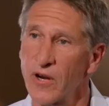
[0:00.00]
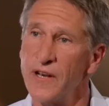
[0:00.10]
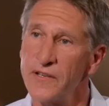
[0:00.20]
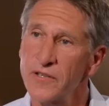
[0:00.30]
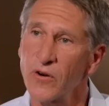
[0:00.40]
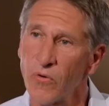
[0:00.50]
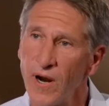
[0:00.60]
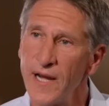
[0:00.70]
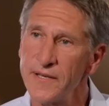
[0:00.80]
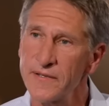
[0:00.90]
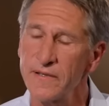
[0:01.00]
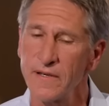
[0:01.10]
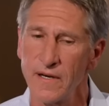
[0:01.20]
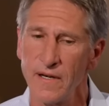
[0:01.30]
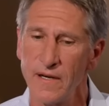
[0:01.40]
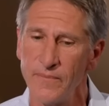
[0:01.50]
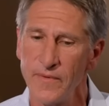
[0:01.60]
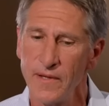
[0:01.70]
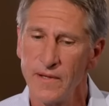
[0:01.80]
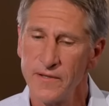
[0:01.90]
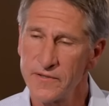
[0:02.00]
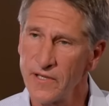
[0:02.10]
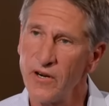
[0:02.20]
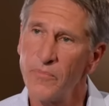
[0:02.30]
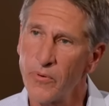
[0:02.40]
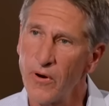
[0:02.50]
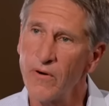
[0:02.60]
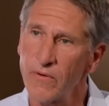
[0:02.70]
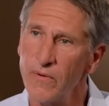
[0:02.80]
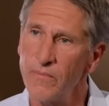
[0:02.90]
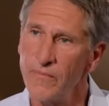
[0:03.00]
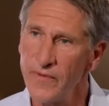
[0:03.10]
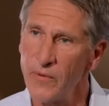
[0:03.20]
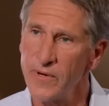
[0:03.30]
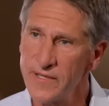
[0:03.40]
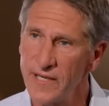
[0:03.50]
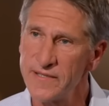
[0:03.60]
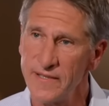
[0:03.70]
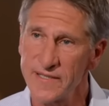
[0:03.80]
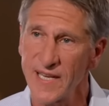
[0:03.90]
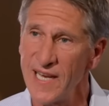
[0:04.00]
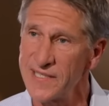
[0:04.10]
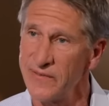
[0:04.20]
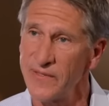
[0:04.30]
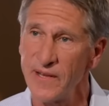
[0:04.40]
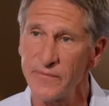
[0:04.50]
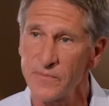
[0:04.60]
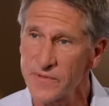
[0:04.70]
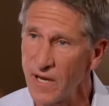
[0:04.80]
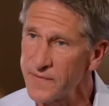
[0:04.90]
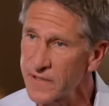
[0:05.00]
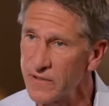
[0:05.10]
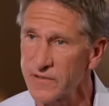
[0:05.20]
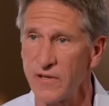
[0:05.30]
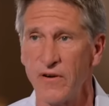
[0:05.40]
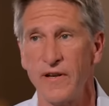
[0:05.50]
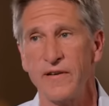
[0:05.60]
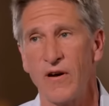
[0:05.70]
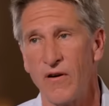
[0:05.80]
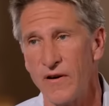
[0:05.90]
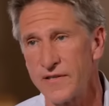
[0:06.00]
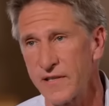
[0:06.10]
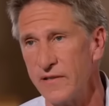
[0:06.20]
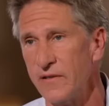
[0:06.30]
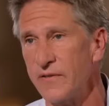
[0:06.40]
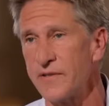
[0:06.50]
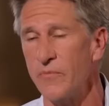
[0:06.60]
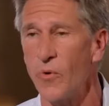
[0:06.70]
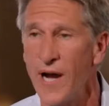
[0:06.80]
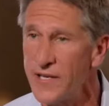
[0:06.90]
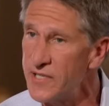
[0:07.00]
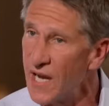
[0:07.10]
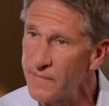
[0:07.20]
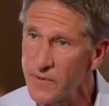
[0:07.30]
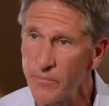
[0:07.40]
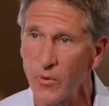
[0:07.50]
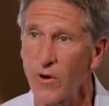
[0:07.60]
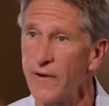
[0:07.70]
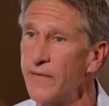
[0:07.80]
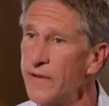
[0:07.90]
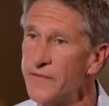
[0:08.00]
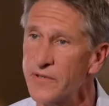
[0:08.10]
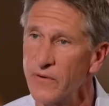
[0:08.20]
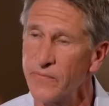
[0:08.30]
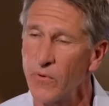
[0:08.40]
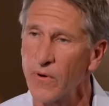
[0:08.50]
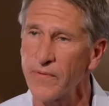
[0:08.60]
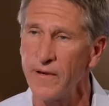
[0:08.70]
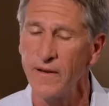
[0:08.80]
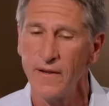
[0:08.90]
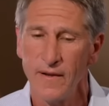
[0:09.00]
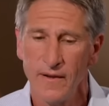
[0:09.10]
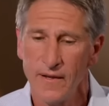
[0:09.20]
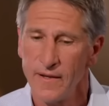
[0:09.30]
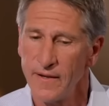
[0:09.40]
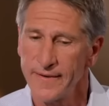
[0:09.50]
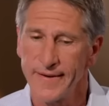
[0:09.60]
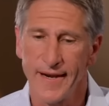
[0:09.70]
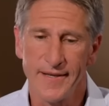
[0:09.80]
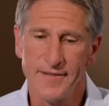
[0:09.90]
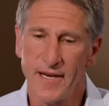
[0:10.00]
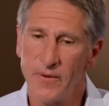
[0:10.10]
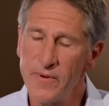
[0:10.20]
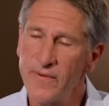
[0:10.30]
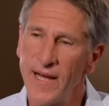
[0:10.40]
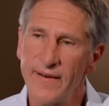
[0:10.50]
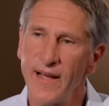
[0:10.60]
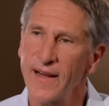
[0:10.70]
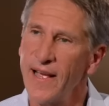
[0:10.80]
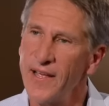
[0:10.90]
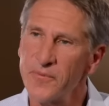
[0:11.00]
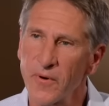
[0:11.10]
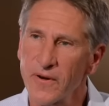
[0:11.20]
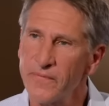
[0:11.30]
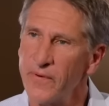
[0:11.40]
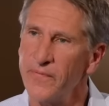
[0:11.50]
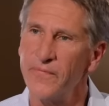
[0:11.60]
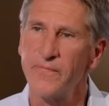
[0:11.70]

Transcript: it's a, and it's a Christ um, centered program that we teach these guys everything from soft skills learning to hard skills and why jobs important and so forth and. God, John, we've got, I got guys working for